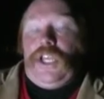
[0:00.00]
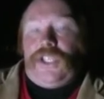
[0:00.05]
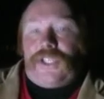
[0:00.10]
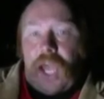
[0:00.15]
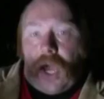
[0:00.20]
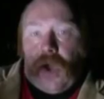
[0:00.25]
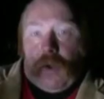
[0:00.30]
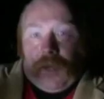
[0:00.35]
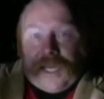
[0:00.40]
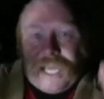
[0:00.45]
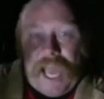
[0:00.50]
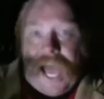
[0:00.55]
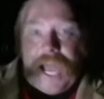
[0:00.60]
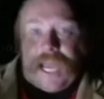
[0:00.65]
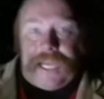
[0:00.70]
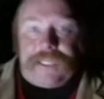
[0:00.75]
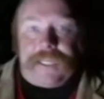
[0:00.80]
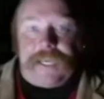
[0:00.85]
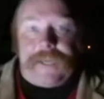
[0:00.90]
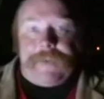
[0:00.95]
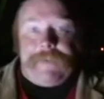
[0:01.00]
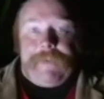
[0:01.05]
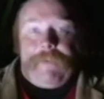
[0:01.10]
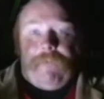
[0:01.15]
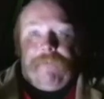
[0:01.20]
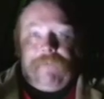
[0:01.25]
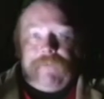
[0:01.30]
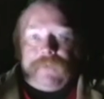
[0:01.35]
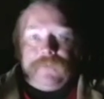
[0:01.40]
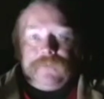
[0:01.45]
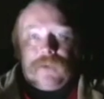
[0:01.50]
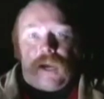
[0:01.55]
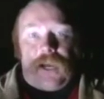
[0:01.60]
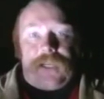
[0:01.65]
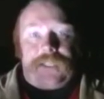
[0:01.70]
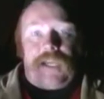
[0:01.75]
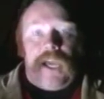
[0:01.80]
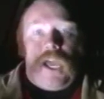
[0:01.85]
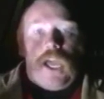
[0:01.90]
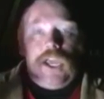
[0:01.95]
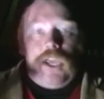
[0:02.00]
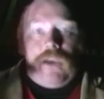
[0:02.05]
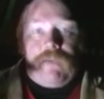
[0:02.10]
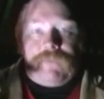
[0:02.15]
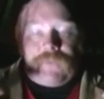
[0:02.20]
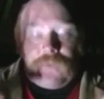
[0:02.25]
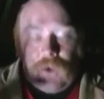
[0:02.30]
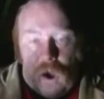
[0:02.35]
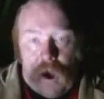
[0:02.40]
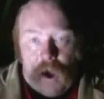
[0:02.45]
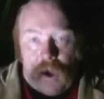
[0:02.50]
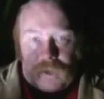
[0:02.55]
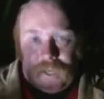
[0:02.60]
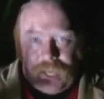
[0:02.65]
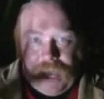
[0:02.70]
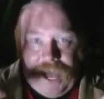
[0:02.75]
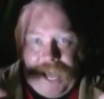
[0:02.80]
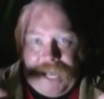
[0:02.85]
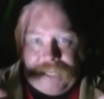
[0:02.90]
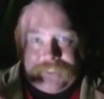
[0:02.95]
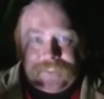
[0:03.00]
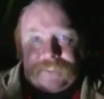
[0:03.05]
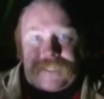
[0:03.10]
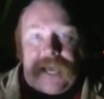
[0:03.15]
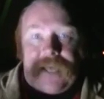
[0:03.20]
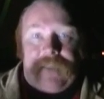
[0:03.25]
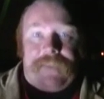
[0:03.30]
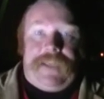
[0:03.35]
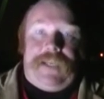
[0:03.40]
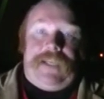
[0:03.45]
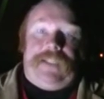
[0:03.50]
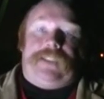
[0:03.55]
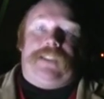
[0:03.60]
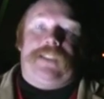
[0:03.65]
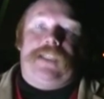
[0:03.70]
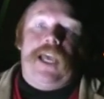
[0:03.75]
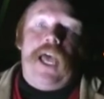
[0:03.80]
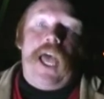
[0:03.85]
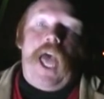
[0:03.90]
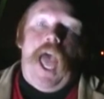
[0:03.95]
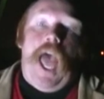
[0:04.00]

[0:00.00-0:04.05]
So, Kate, right, you've gone and done this.